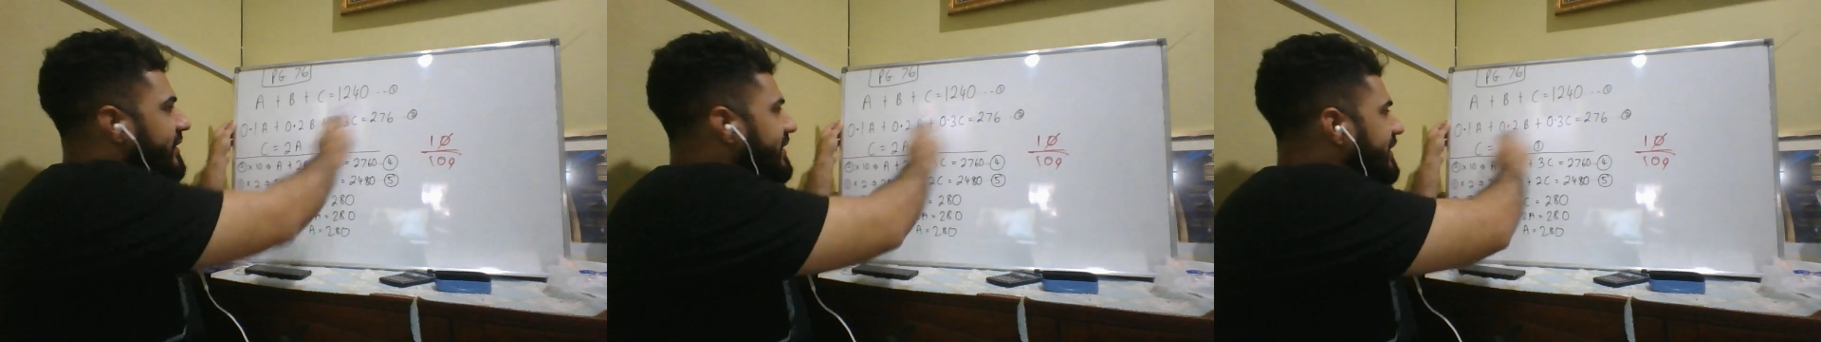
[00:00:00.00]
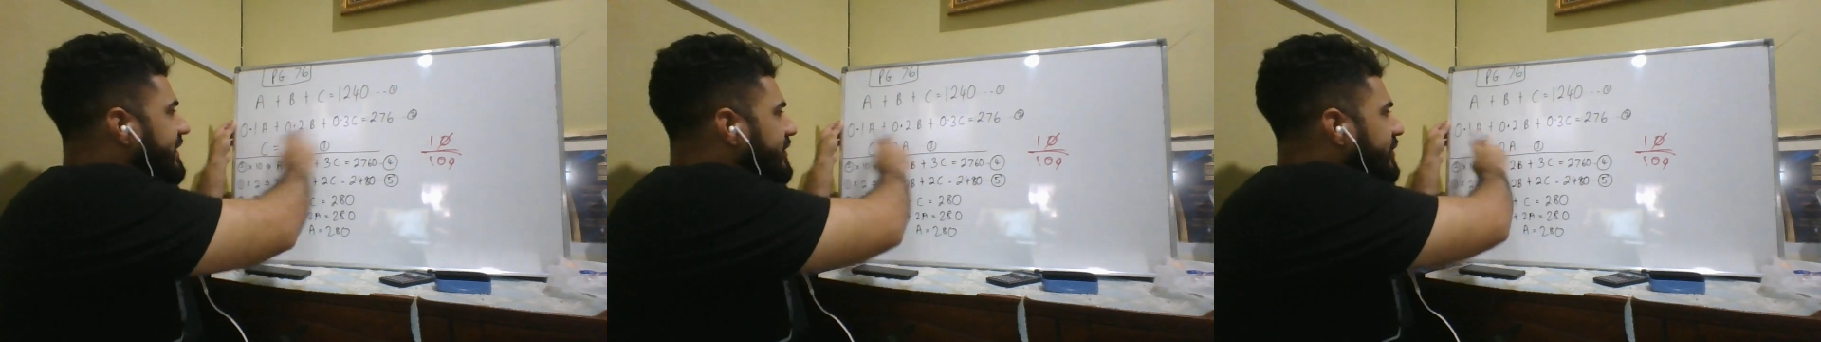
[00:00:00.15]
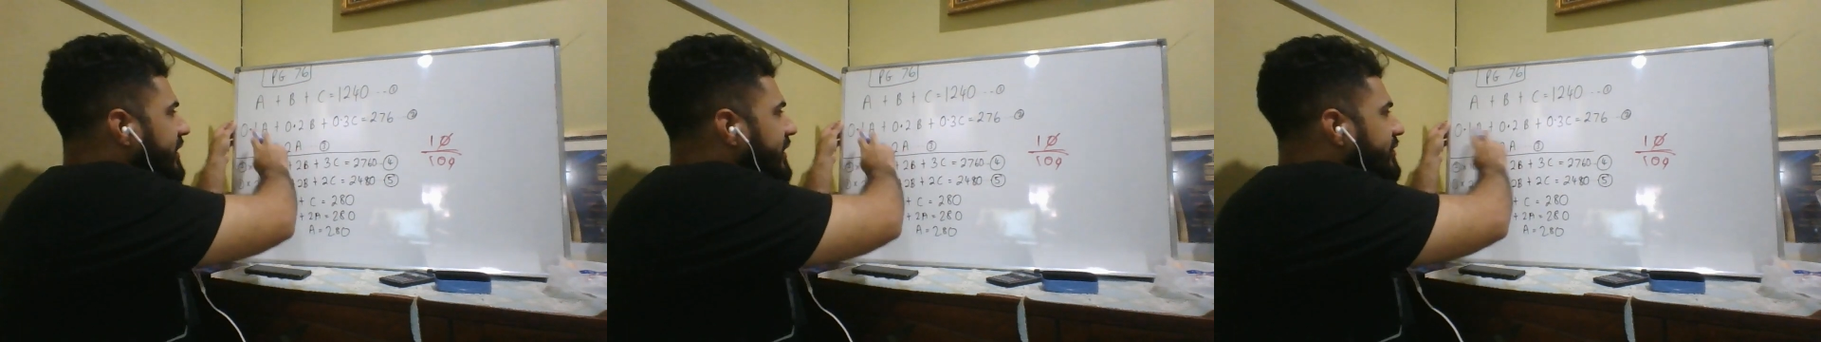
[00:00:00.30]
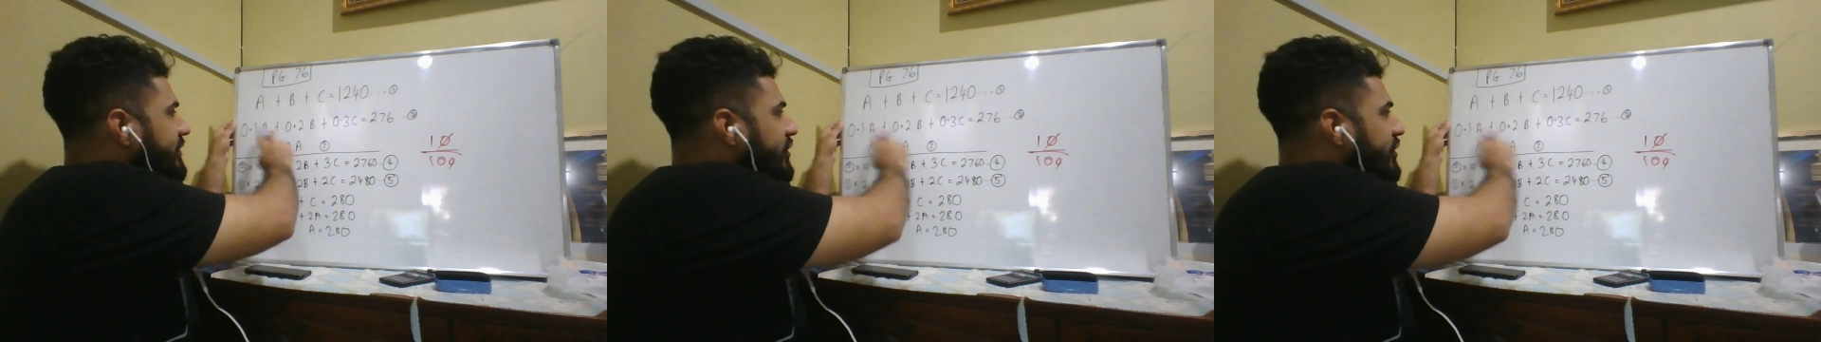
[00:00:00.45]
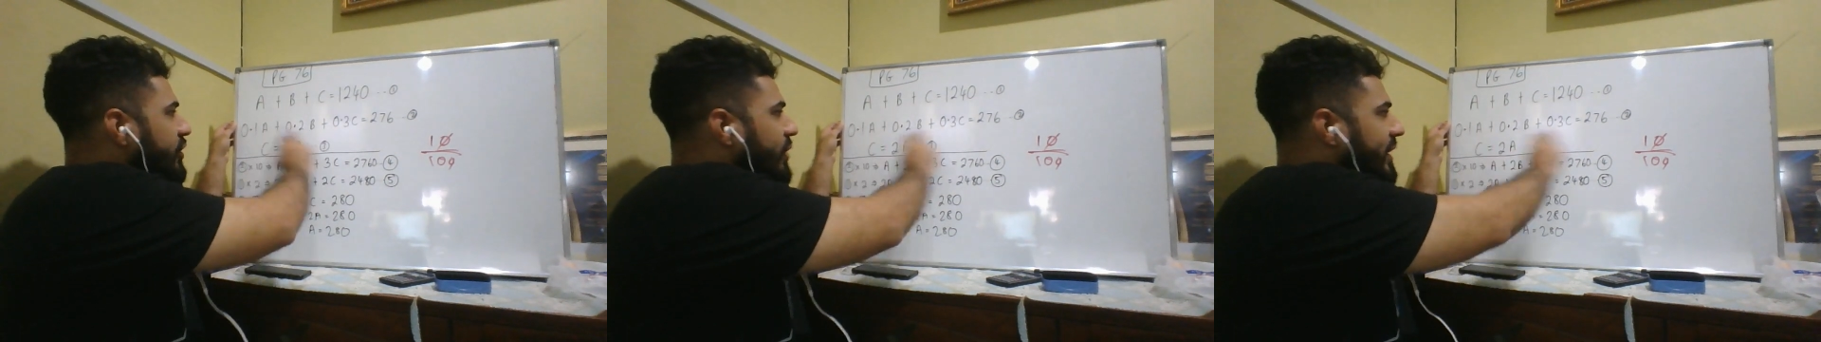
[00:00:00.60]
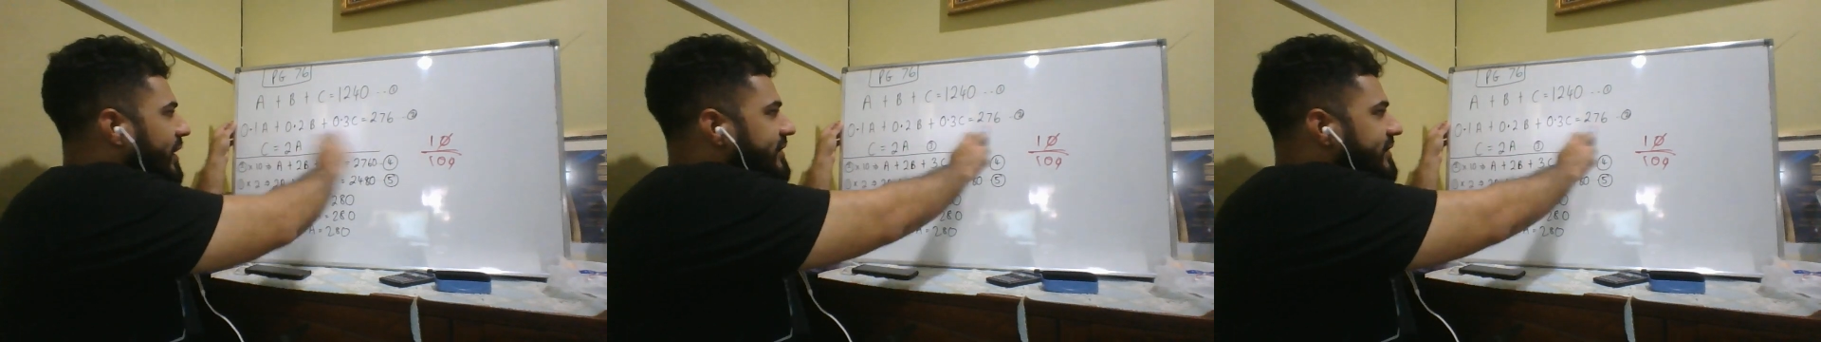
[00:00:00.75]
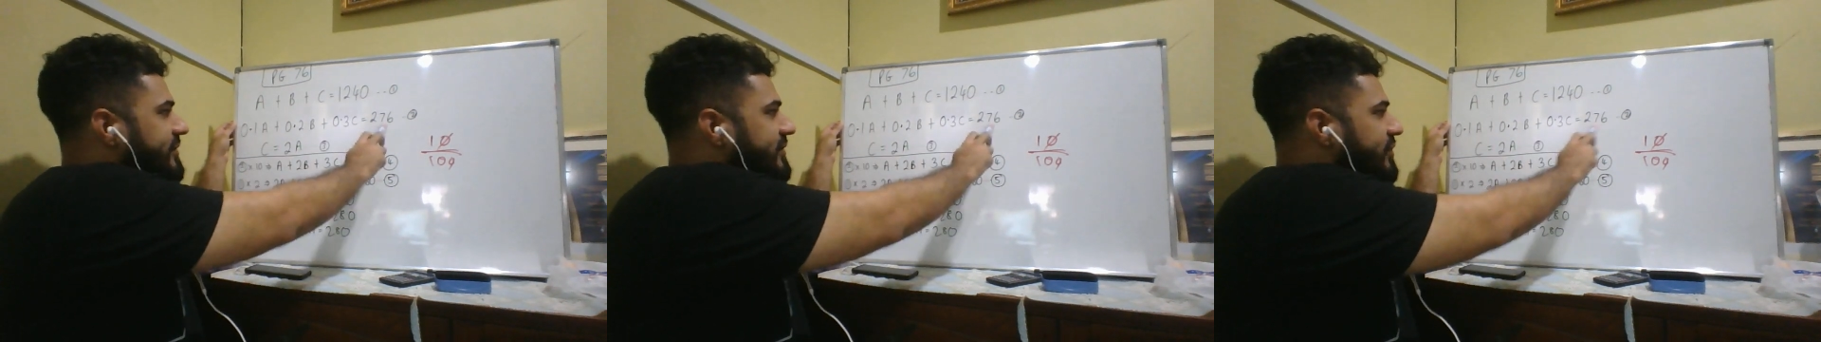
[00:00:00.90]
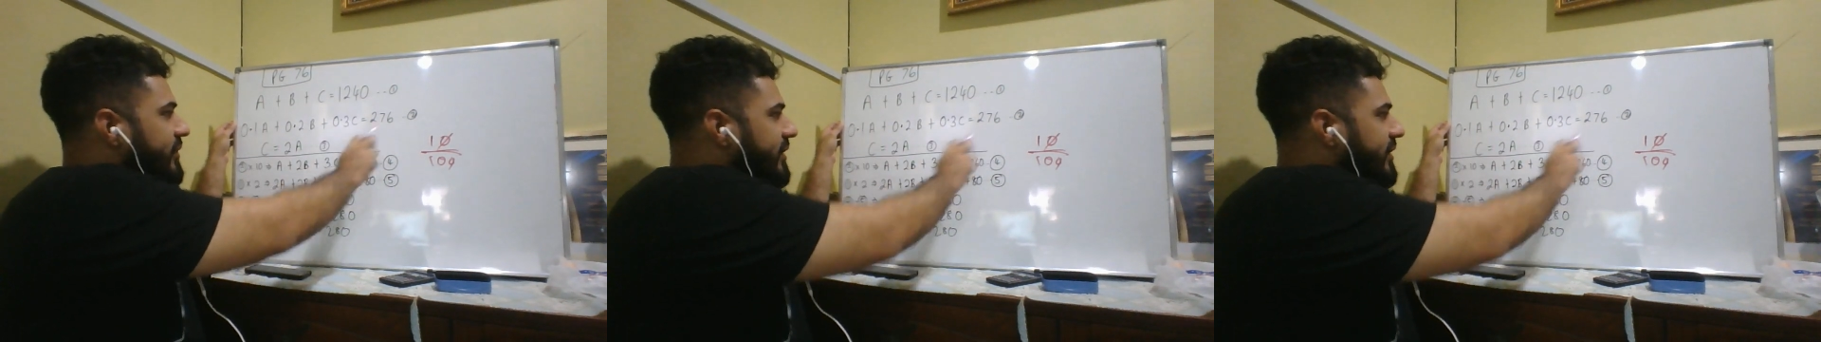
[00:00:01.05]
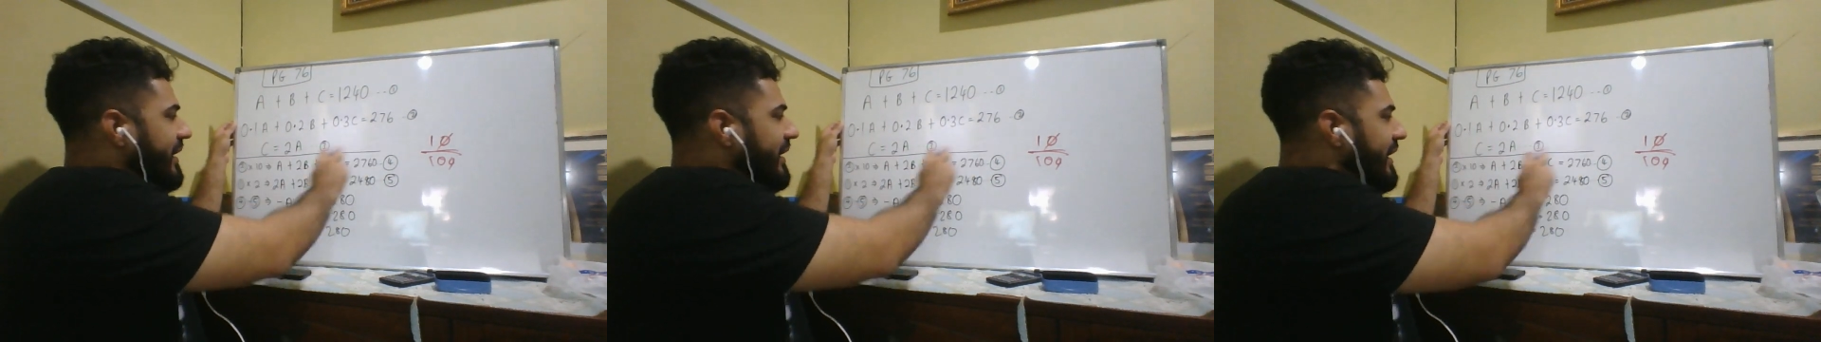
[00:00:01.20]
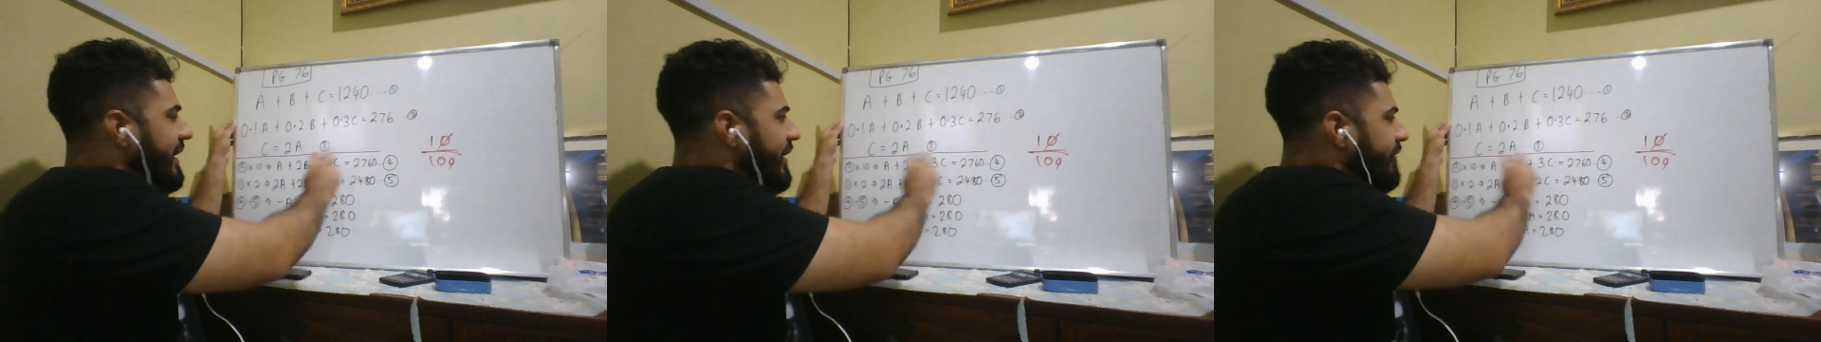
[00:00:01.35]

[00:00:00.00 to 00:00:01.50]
This one also you understood.